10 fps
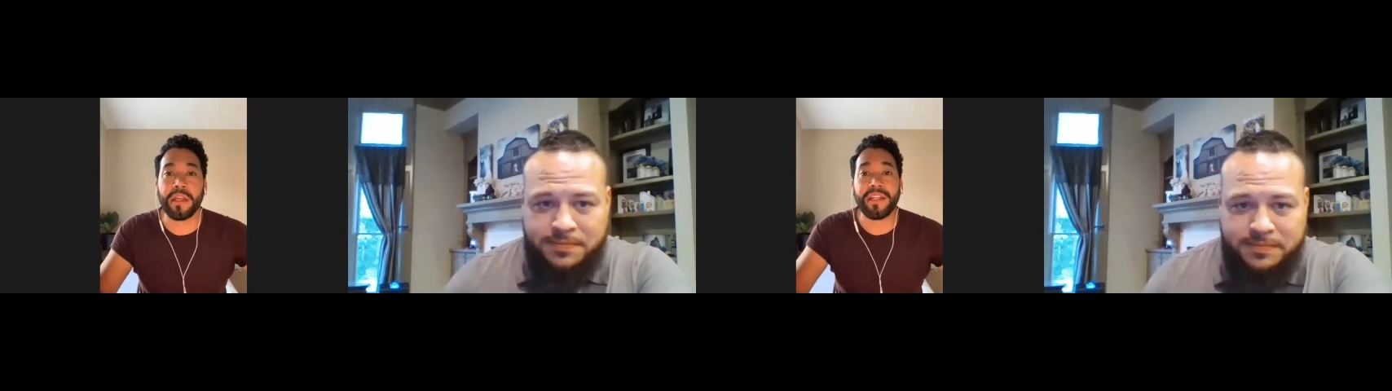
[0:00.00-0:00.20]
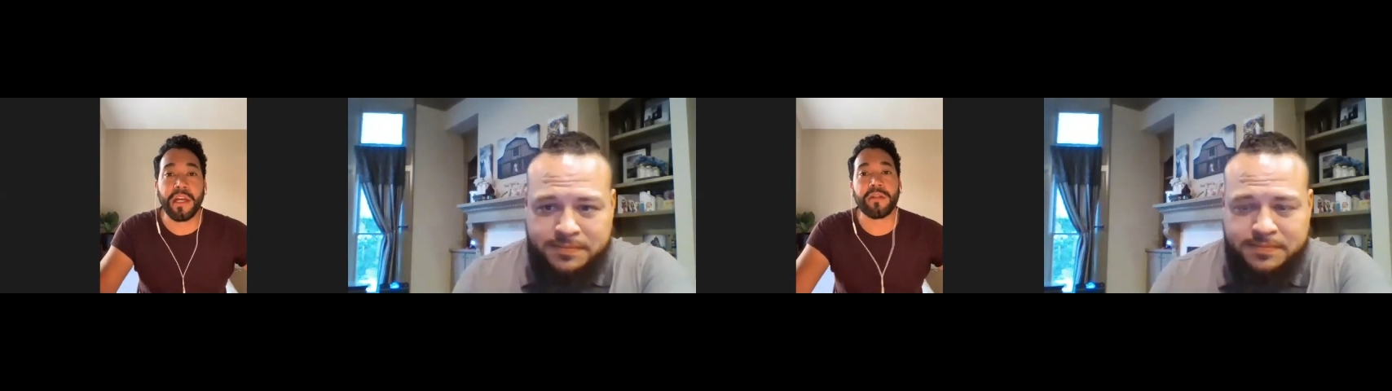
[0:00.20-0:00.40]

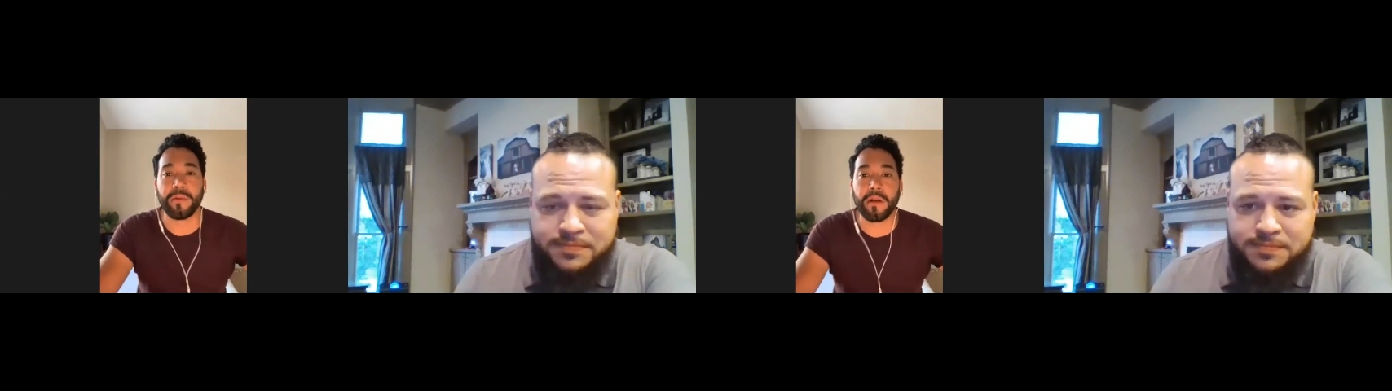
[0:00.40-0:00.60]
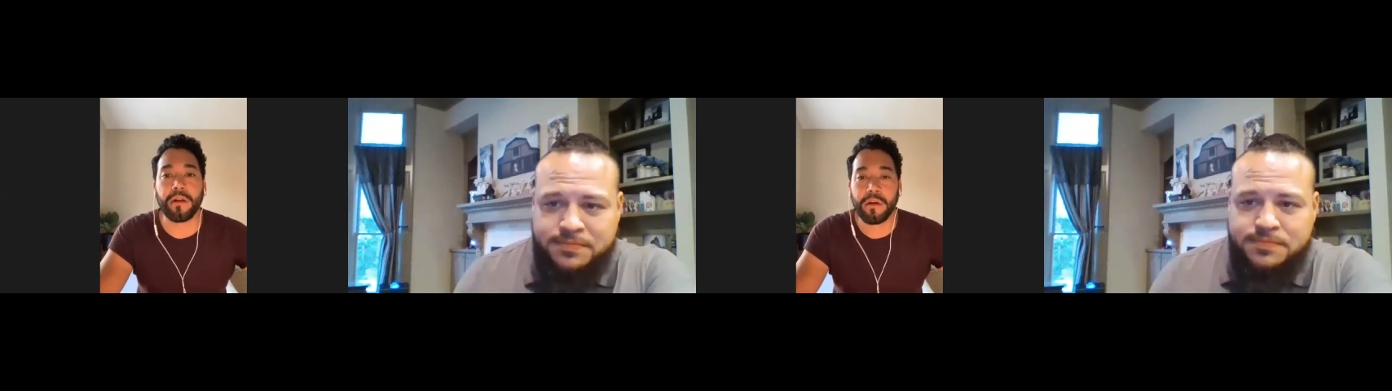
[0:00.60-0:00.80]
Speaker 1: it does
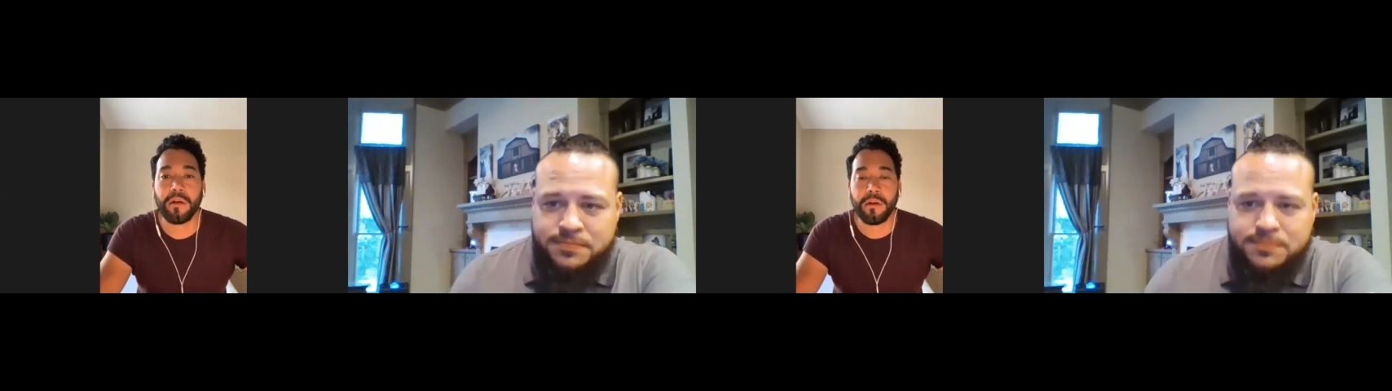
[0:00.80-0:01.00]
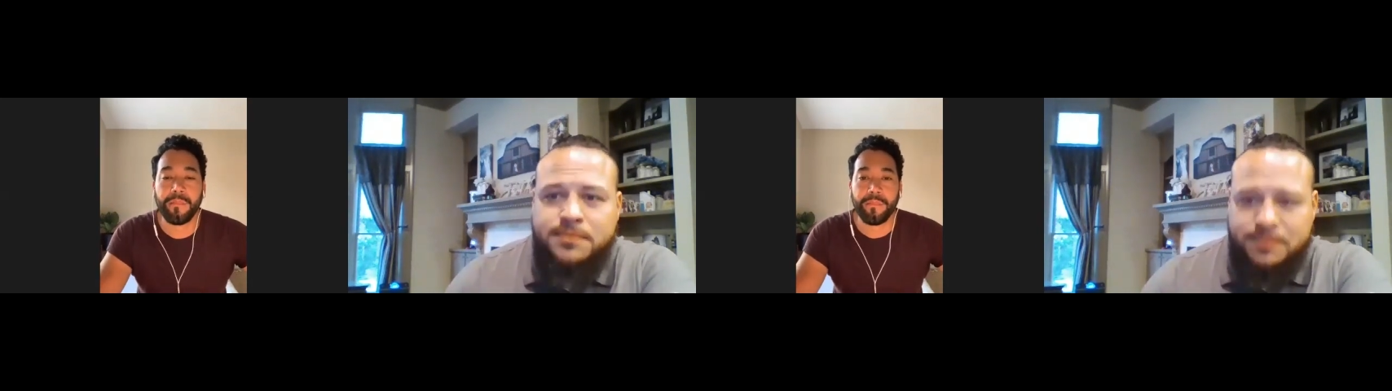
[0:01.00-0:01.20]
work
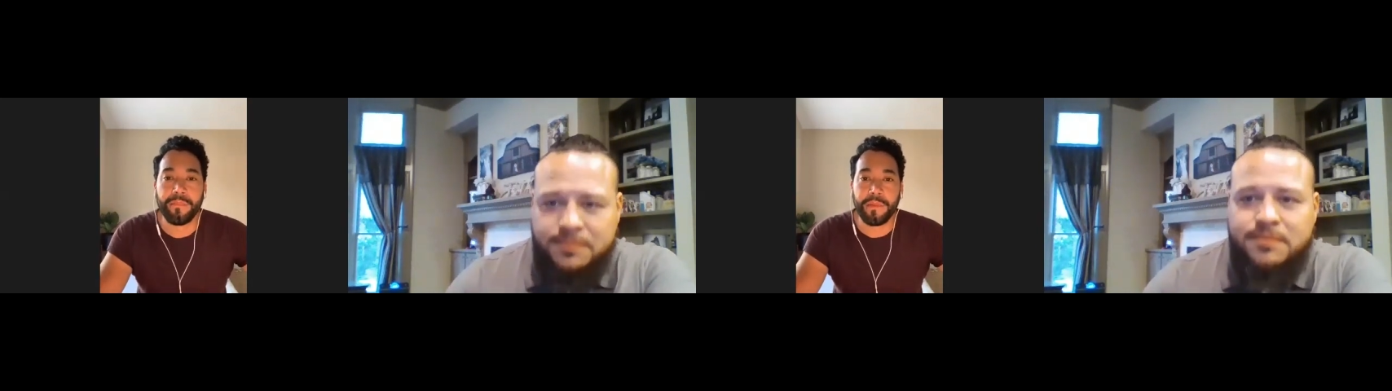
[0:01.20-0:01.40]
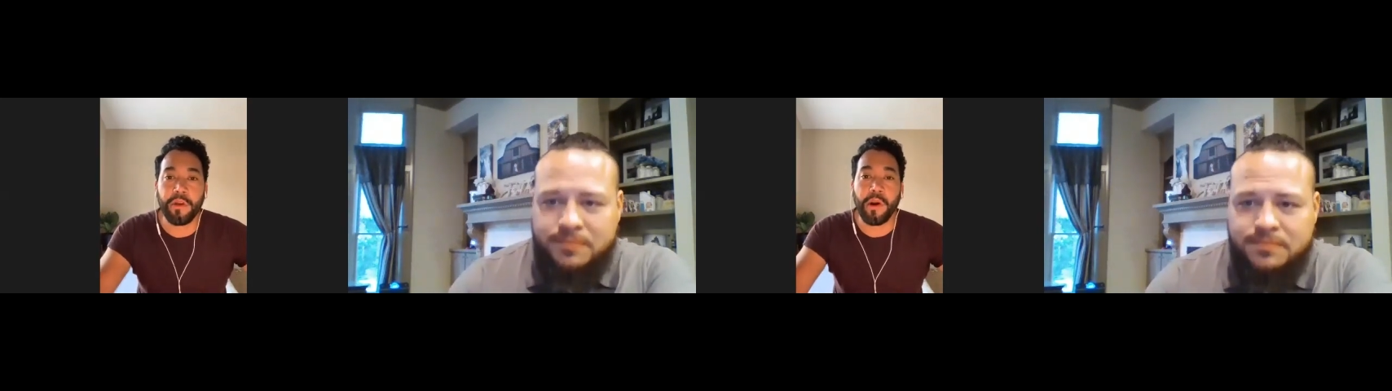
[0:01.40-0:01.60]

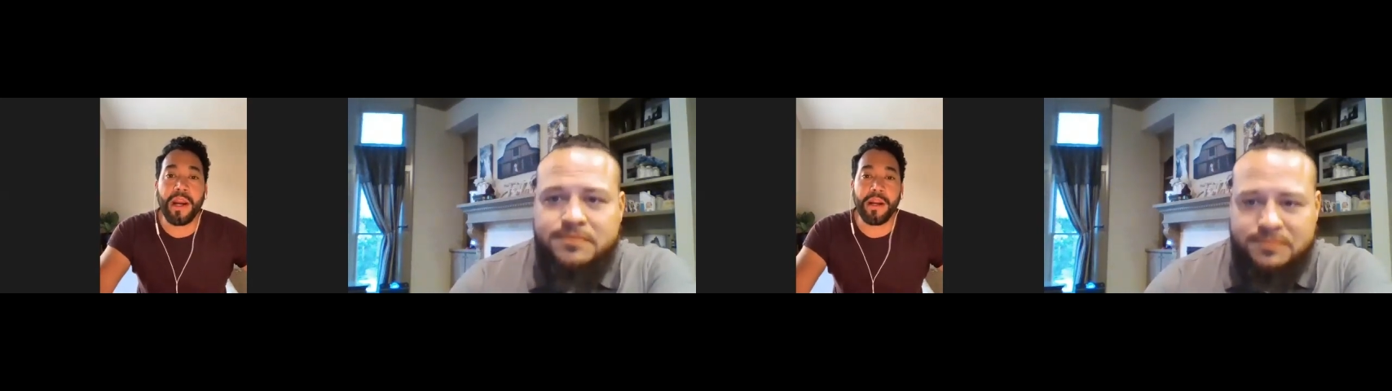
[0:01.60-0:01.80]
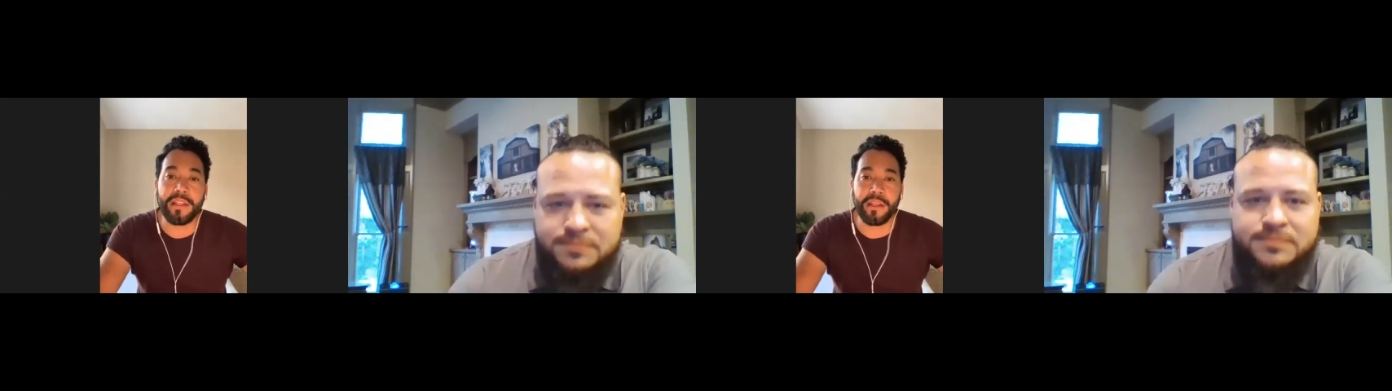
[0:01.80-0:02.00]
you're
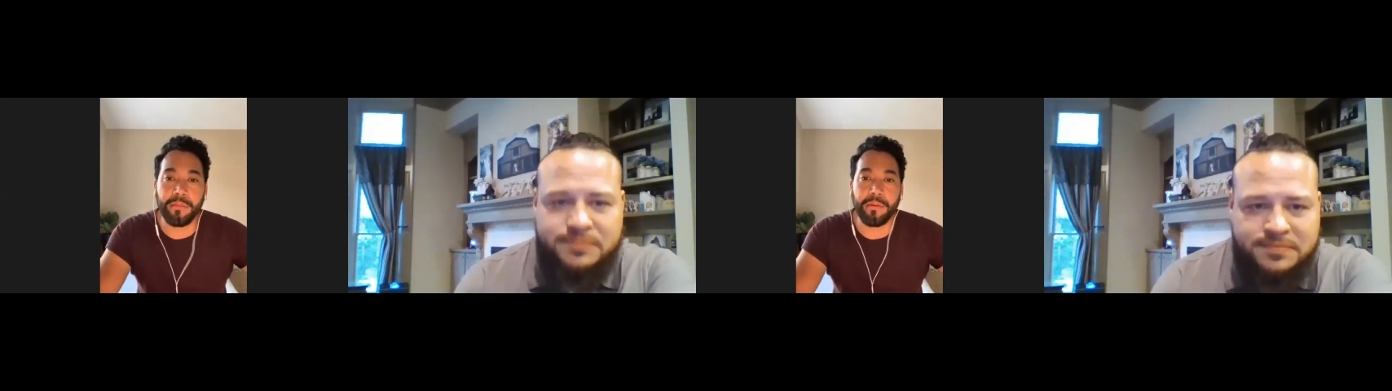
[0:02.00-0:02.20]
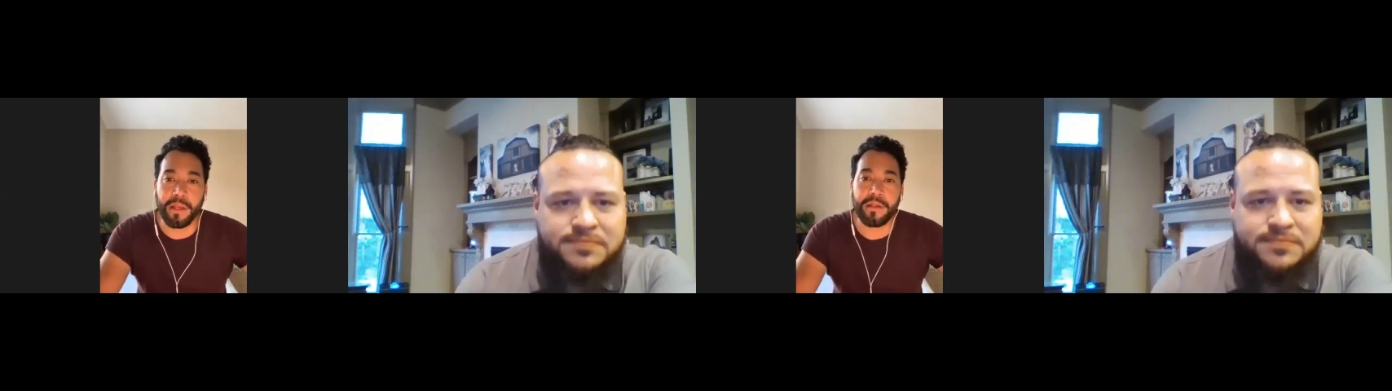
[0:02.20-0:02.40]
headed
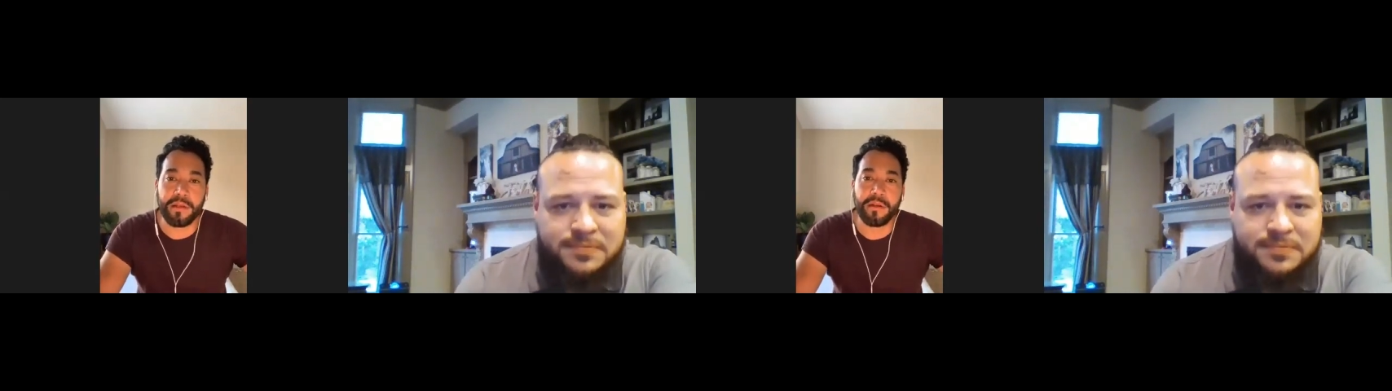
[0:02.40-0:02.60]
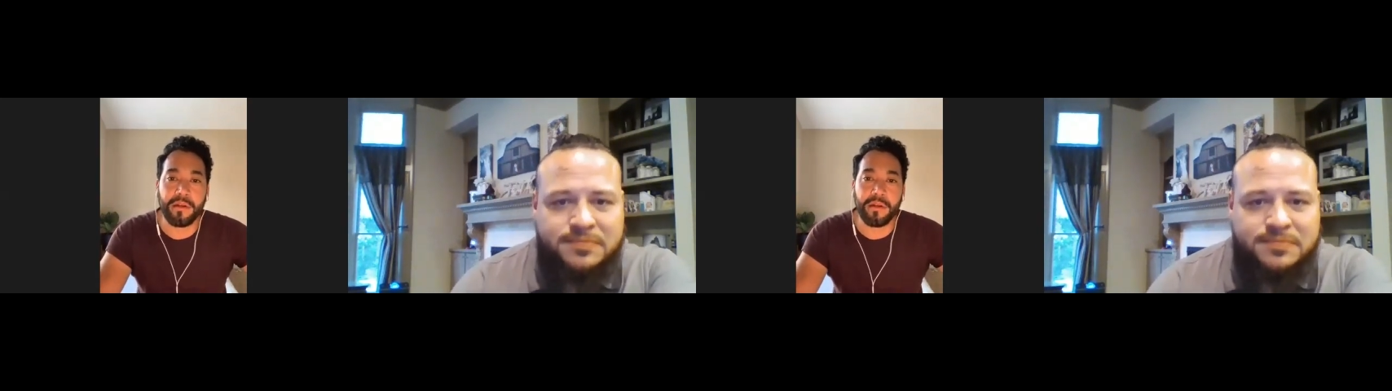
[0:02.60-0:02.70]
someplace.